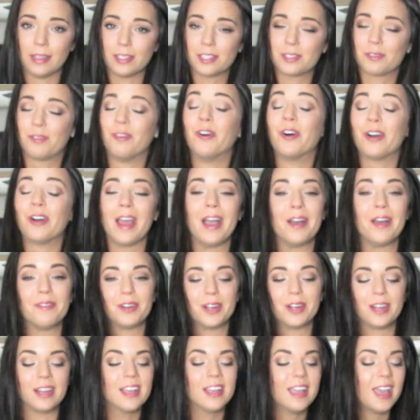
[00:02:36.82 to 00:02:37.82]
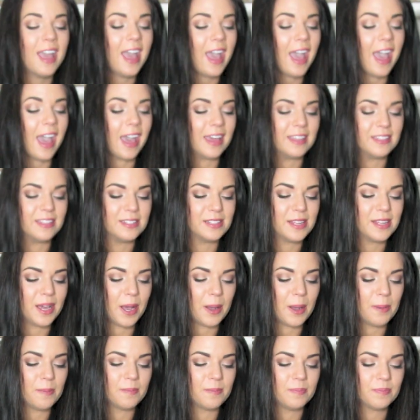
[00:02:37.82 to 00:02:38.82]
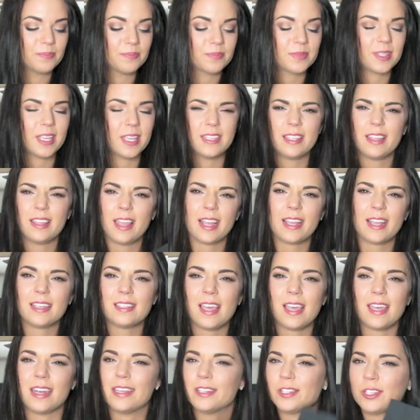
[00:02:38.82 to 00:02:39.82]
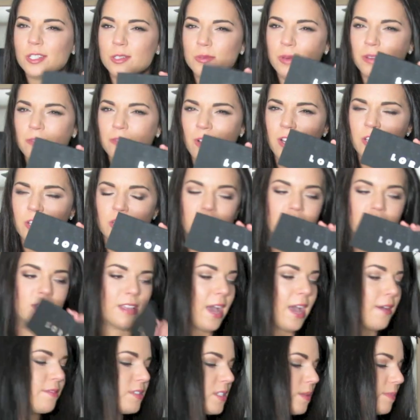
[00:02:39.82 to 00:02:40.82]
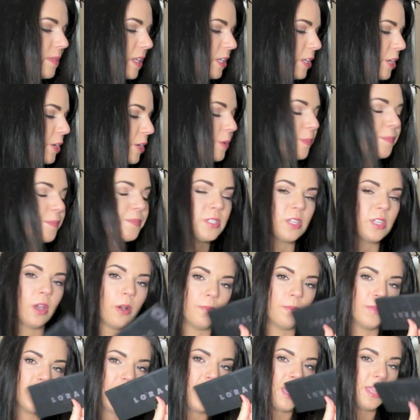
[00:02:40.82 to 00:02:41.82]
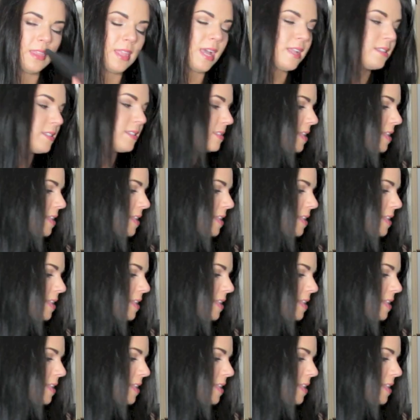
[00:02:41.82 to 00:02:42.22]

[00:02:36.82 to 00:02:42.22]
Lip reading: forever, and like I said, it's just refreshing to have something new. So that's